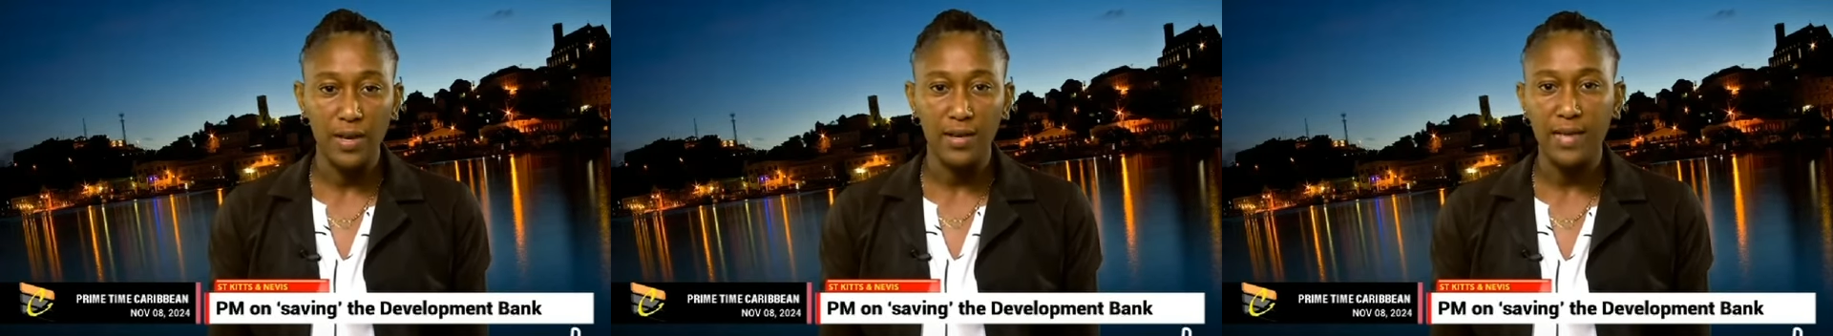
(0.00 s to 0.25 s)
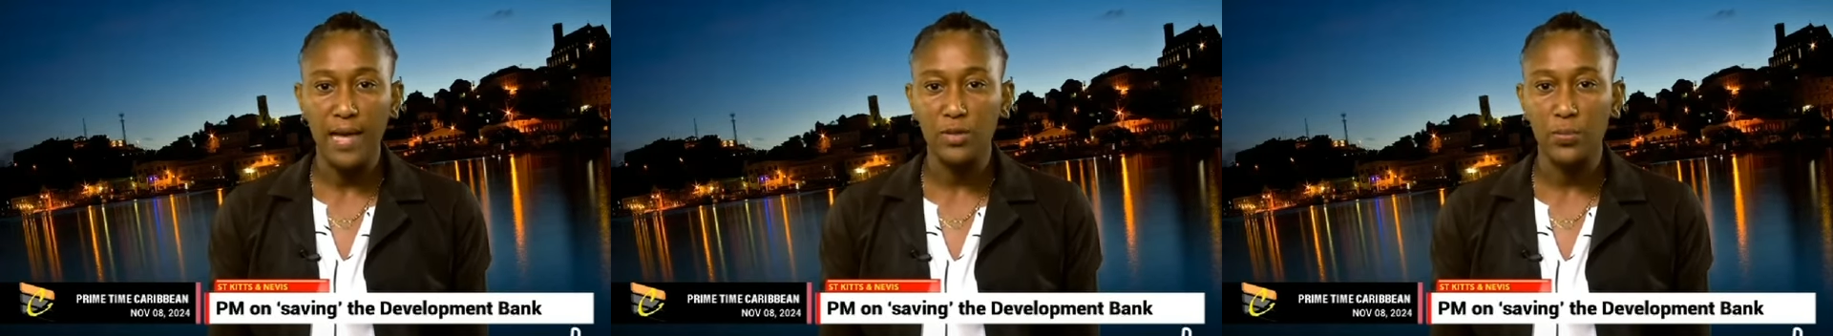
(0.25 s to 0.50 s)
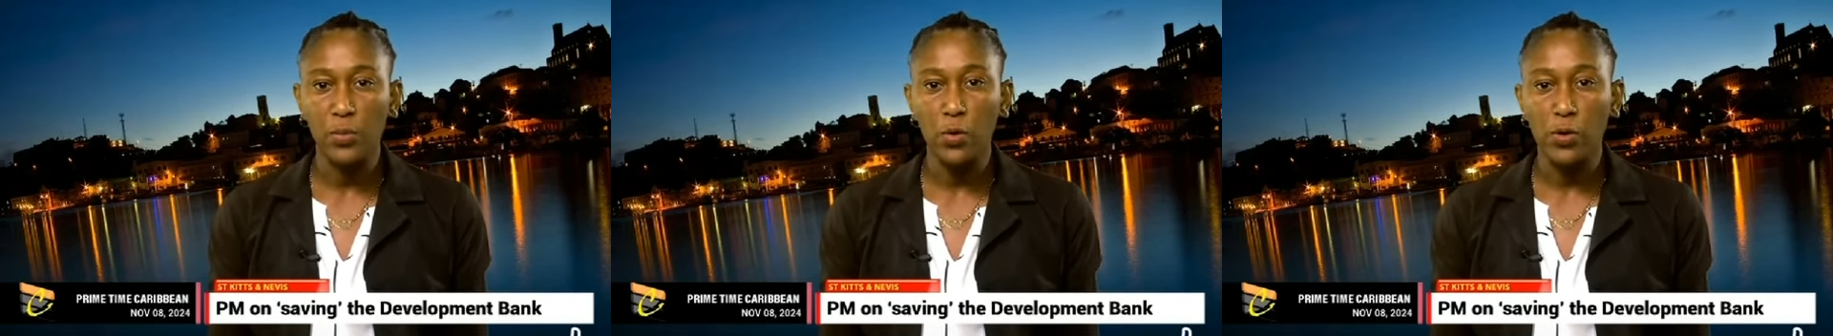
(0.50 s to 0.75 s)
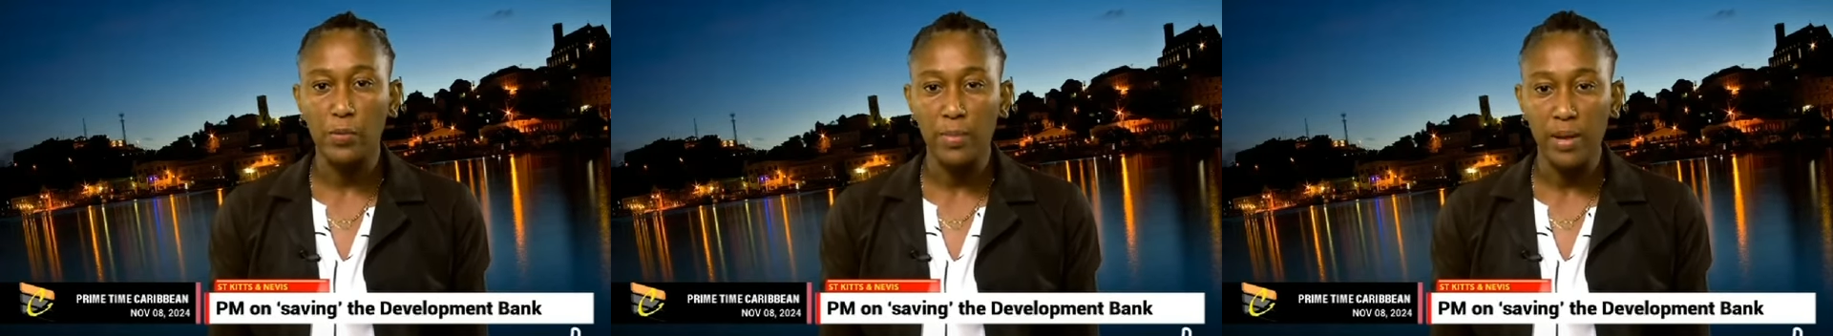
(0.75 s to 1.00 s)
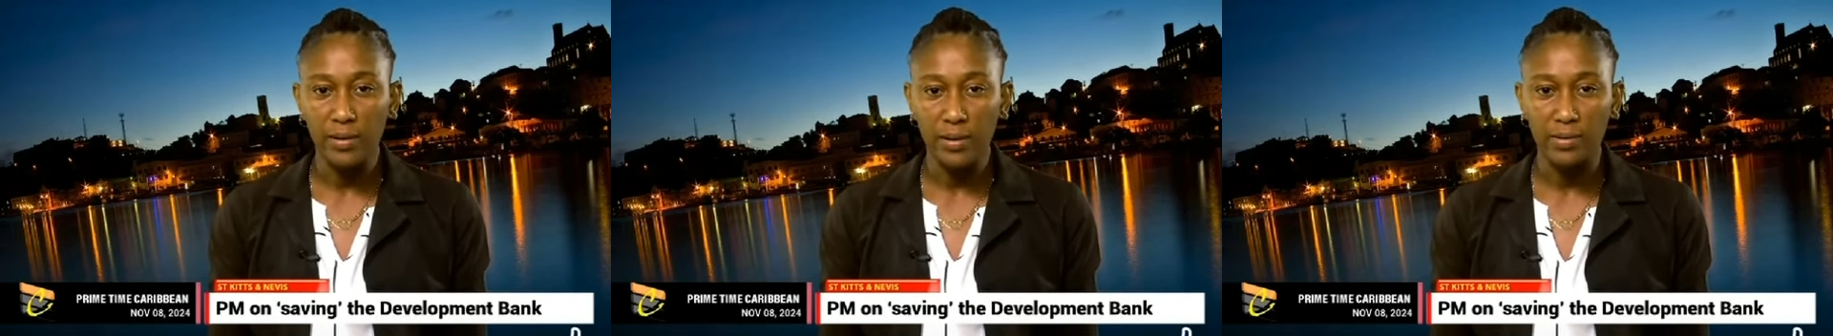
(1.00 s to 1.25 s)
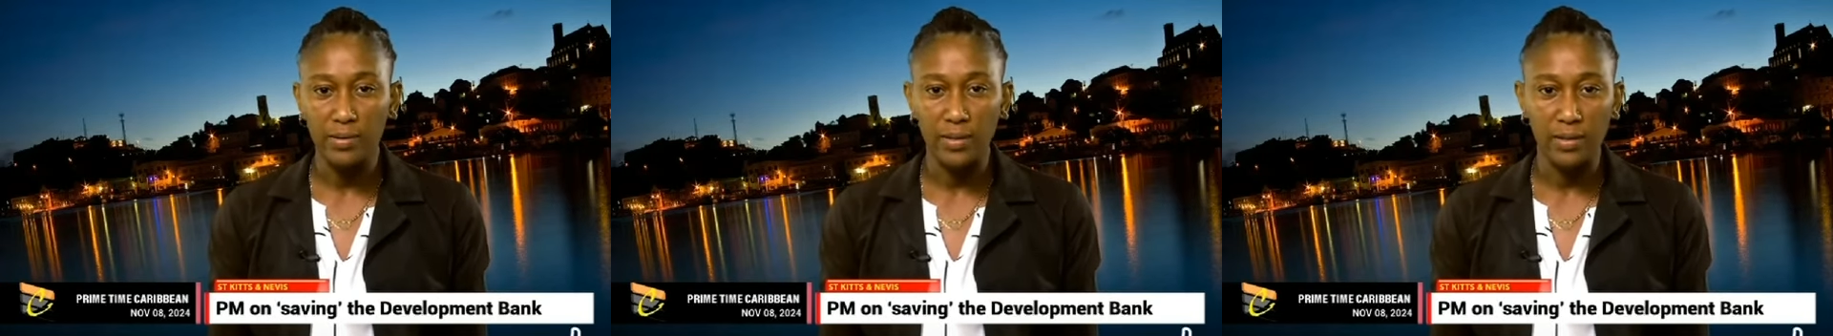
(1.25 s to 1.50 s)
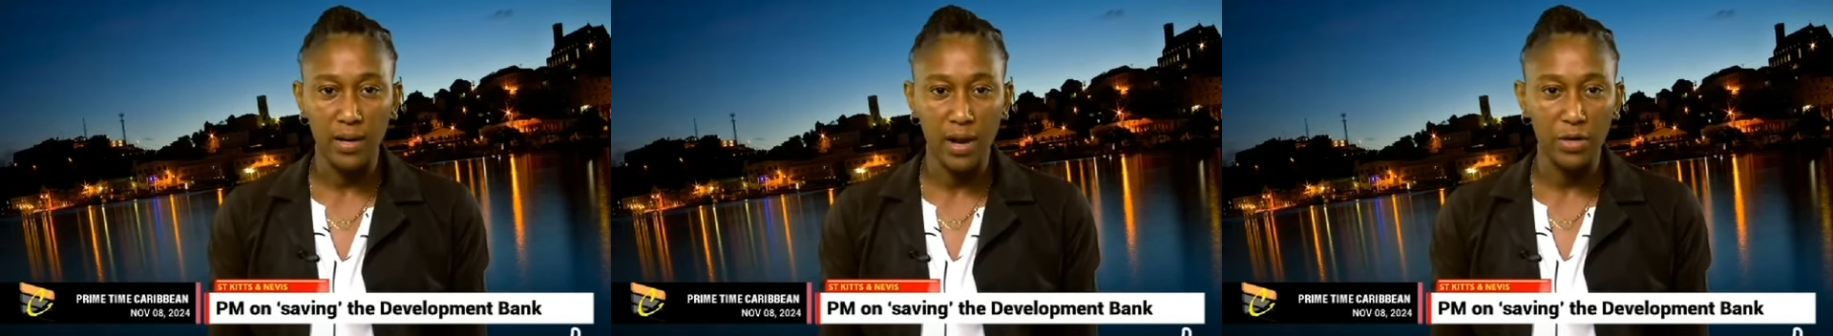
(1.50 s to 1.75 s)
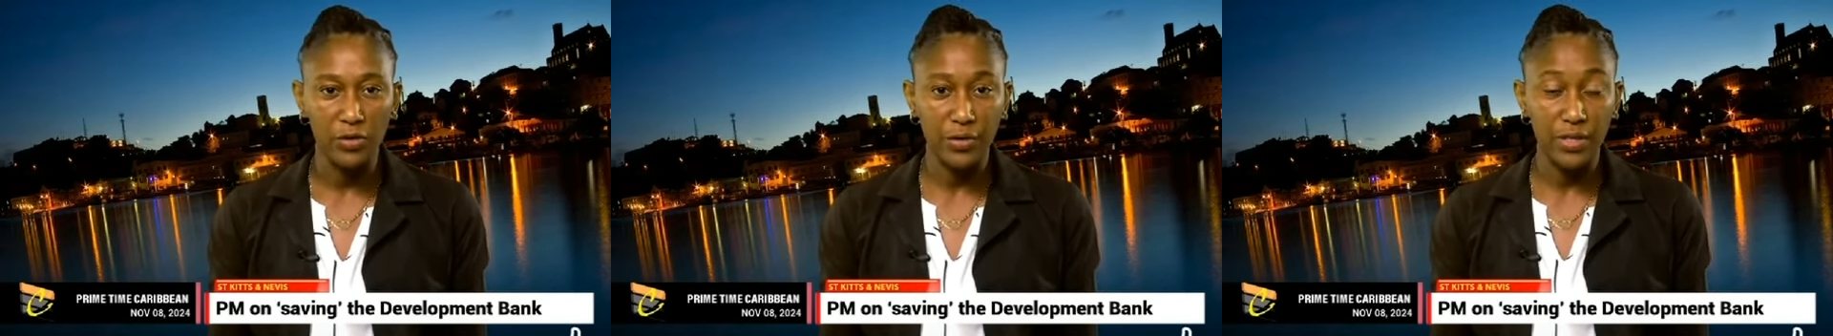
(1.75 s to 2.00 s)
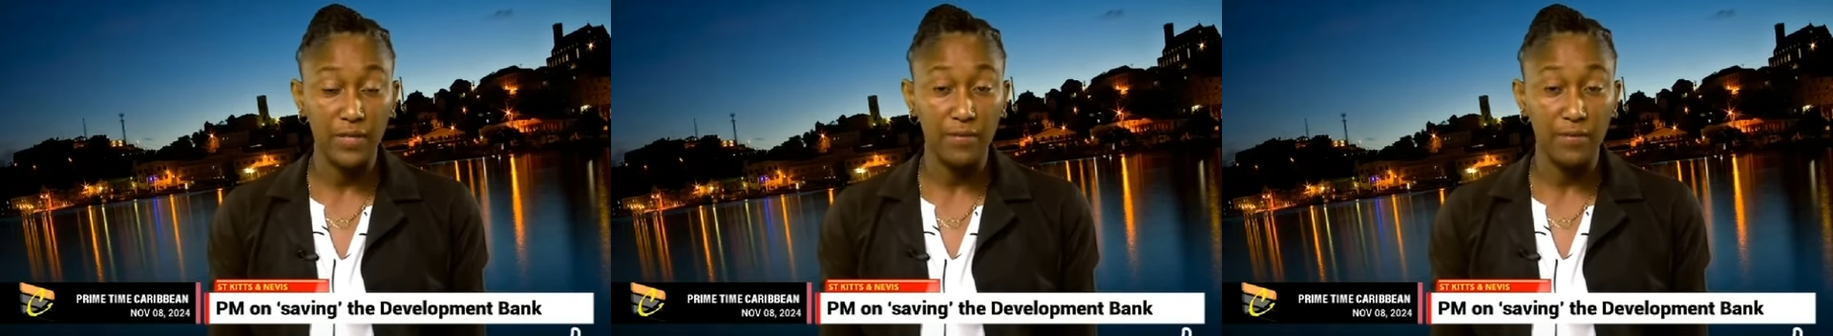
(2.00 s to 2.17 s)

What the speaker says: has had to pour millions into the country's